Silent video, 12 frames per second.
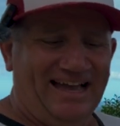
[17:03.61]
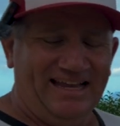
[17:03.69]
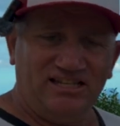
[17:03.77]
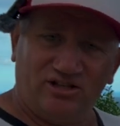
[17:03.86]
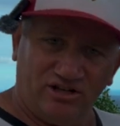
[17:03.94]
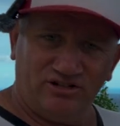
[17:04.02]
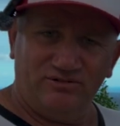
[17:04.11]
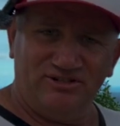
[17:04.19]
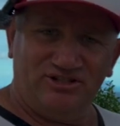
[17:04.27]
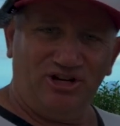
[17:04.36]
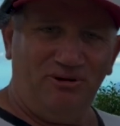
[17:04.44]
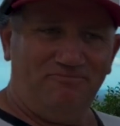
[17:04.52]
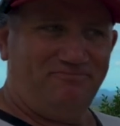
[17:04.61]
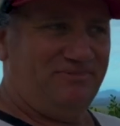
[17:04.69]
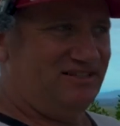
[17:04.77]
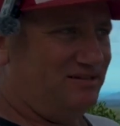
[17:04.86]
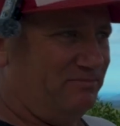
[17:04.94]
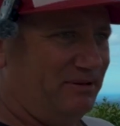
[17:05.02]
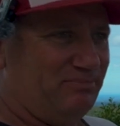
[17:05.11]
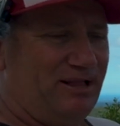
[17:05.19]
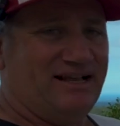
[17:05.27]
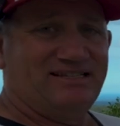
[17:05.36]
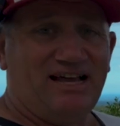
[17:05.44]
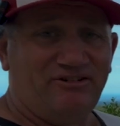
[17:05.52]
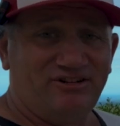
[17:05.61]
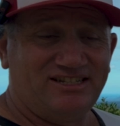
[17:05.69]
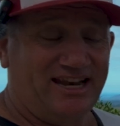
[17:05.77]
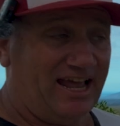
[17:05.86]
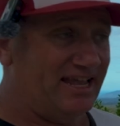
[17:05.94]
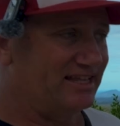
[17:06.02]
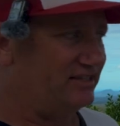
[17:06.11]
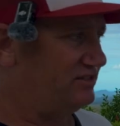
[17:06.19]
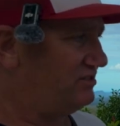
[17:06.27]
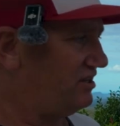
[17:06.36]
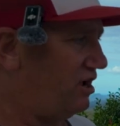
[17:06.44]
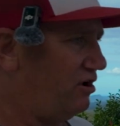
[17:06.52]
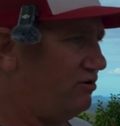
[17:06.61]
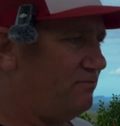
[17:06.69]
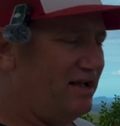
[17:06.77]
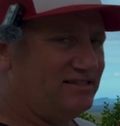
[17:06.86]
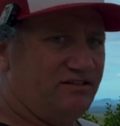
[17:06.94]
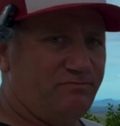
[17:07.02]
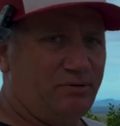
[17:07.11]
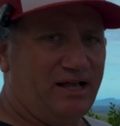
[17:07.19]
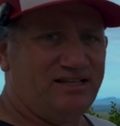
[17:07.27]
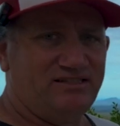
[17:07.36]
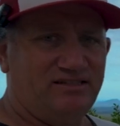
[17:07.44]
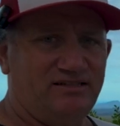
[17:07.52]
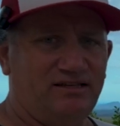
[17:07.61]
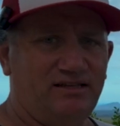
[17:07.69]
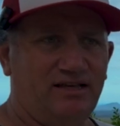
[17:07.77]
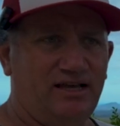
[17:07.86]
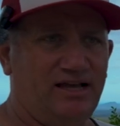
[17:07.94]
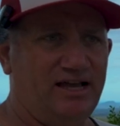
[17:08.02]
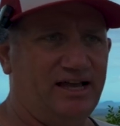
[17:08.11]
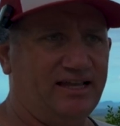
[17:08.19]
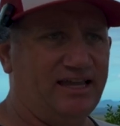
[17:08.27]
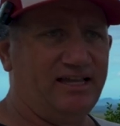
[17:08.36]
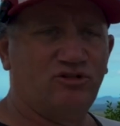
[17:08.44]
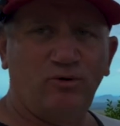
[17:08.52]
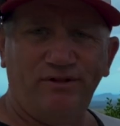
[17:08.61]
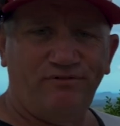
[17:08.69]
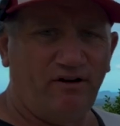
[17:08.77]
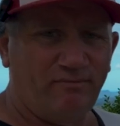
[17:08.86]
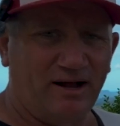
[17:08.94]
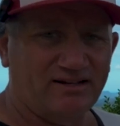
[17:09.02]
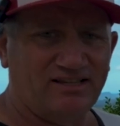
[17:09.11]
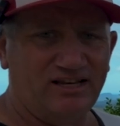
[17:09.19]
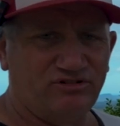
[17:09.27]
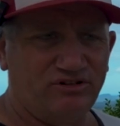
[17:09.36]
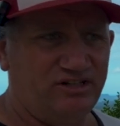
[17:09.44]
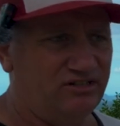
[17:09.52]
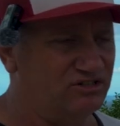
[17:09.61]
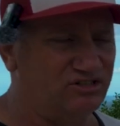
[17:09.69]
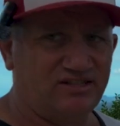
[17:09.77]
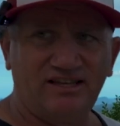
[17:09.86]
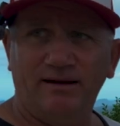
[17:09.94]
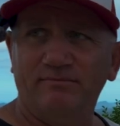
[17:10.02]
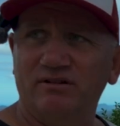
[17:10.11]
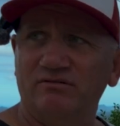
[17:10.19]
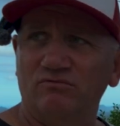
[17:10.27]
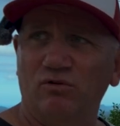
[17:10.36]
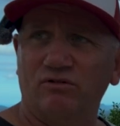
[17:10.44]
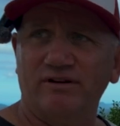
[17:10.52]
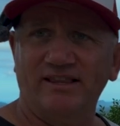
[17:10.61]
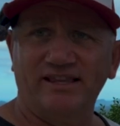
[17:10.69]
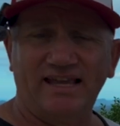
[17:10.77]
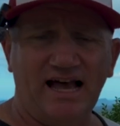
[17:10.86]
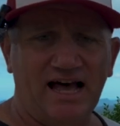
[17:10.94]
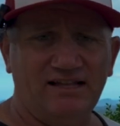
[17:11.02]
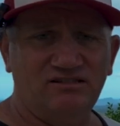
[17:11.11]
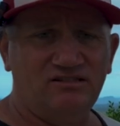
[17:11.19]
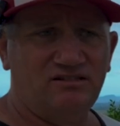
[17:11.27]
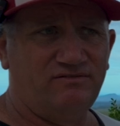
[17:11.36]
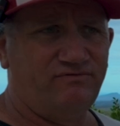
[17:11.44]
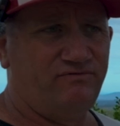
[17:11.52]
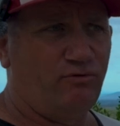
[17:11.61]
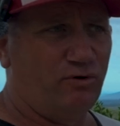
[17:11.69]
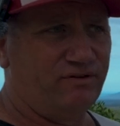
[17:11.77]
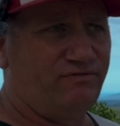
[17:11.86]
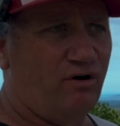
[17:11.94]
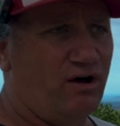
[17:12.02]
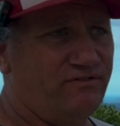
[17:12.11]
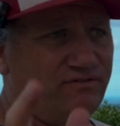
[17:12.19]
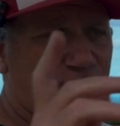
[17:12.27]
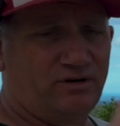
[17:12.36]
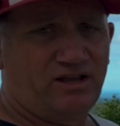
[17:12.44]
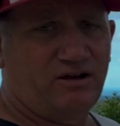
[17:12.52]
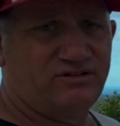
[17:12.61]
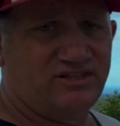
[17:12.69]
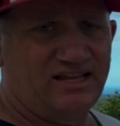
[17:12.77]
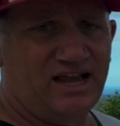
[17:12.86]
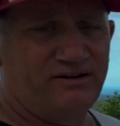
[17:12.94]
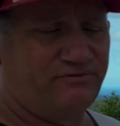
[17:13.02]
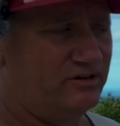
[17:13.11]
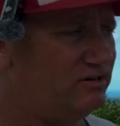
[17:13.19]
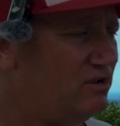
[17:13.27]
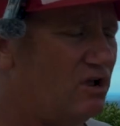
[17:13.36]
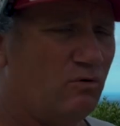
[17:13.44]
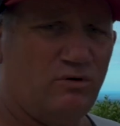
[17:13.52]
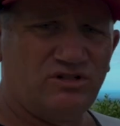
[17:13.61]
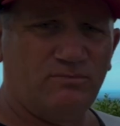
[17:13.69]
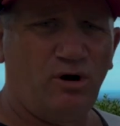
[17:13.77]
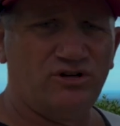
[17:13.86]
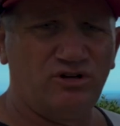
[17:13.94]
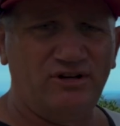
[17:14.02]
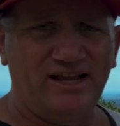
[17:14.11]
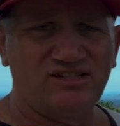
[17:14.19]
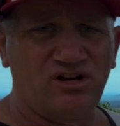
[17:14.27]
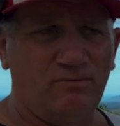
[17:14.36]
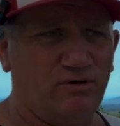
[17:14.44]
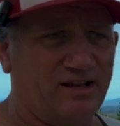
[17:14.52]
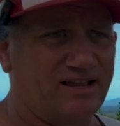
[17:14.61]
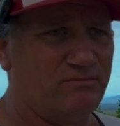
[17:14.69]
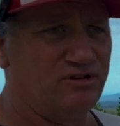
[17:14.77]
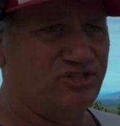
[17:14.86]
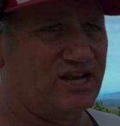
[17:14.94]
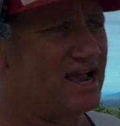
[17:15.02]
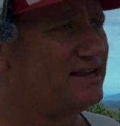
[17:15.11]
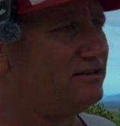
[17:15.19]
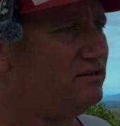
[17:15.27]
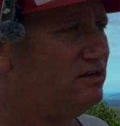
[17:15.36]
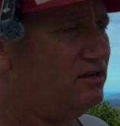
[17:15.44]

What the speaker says: He's got to do his job. It's a big place, 110 acres, so massive place. Again, $25 entry just to come and walk around the gardens, $45 if you want to go into the aviary, which I might do next time when I come with Jack,